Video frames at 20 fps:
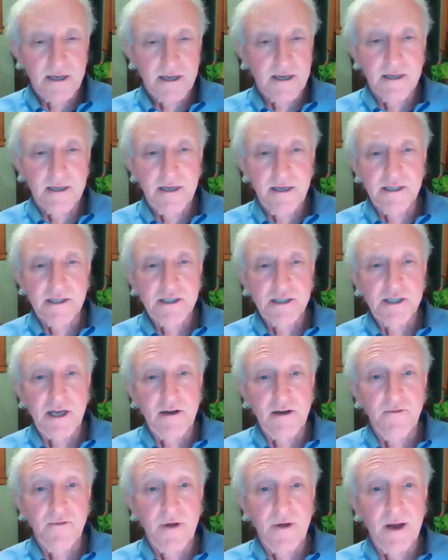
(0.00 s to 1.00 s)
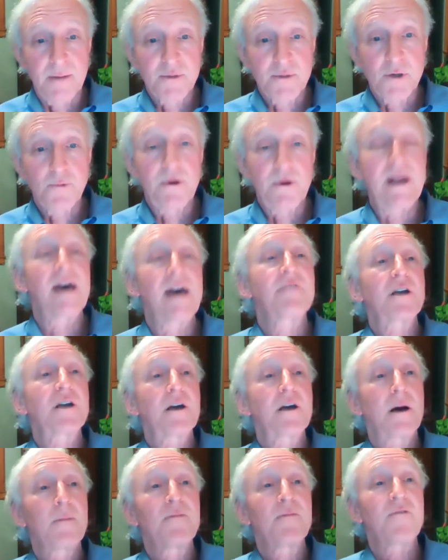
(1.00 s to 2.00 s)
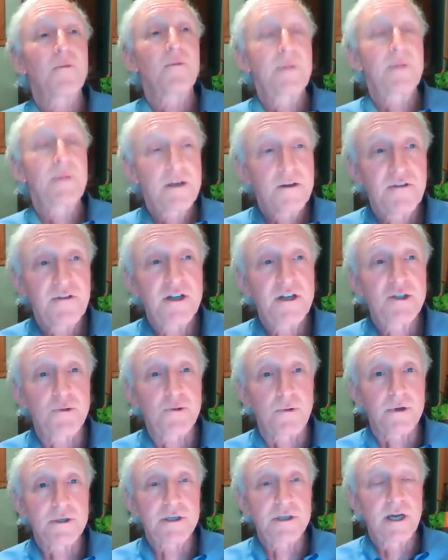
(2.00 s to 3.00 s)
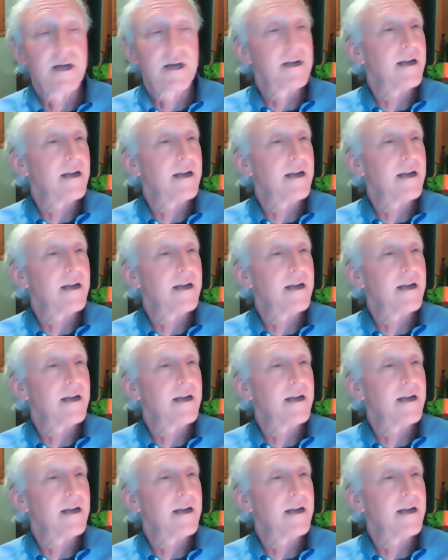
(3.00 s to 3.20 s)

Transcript: in the state of New Hampshire would have to come from individuals,